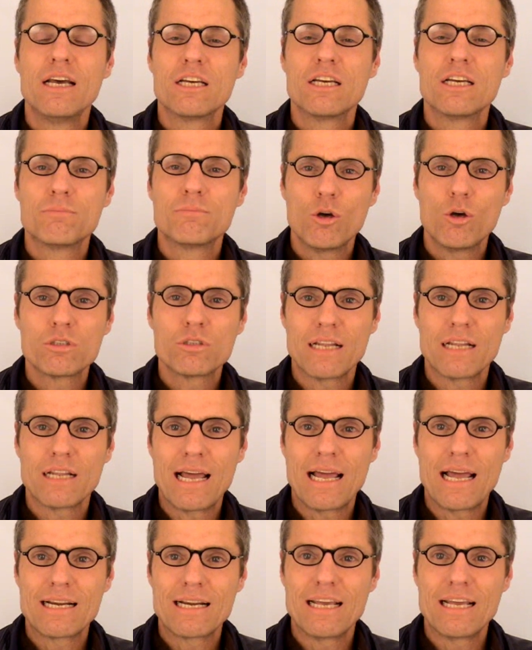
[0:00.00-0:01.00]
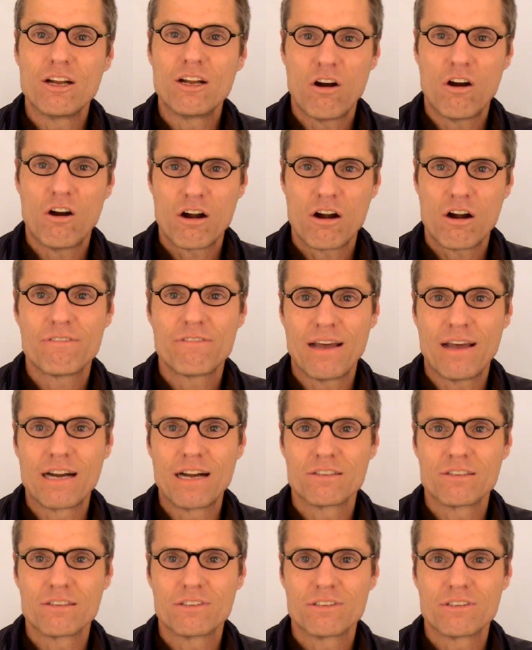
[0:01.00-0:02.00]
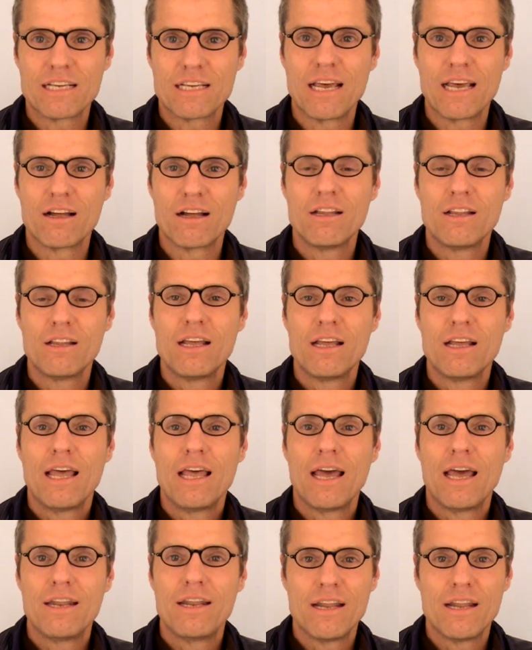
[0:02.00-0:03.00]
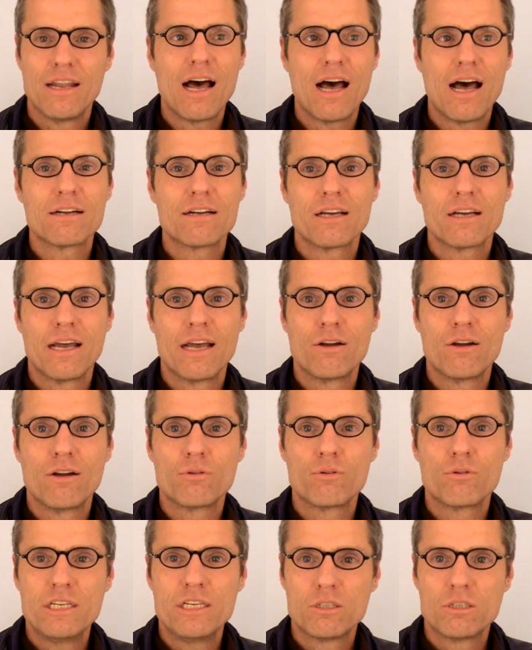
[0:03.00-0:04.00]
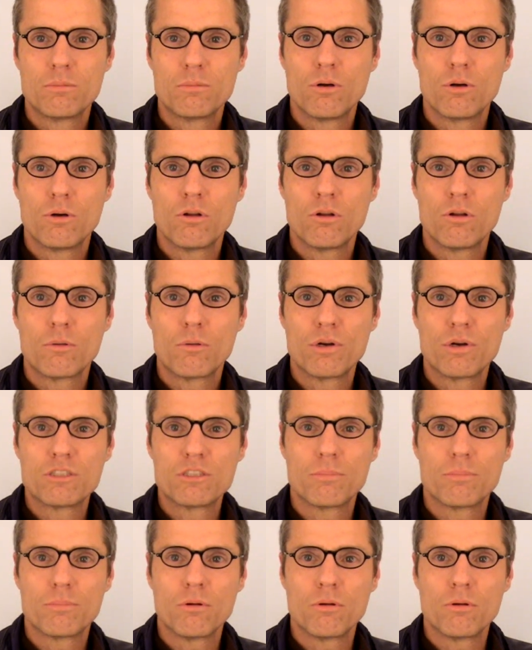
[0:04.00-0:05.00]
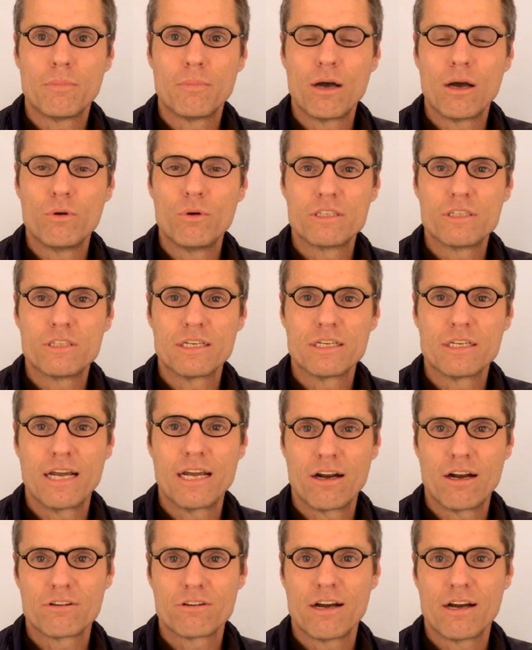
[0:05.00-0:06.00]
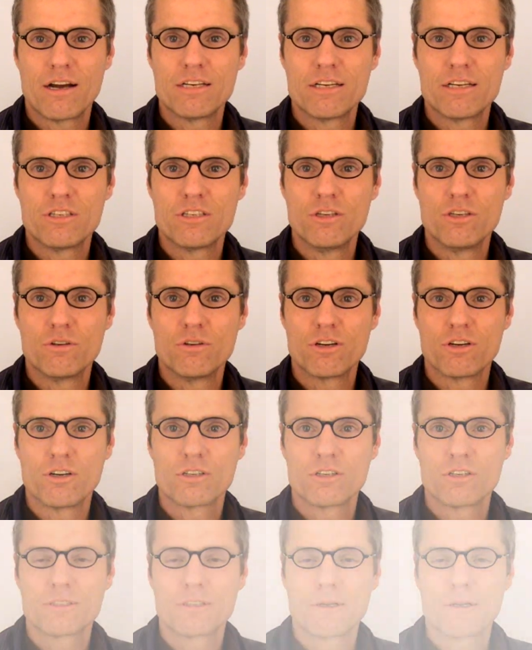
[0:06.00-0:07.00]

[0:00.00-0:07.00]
is most likely an artifact of scale and not a reasonable principle by which to characterize the universe.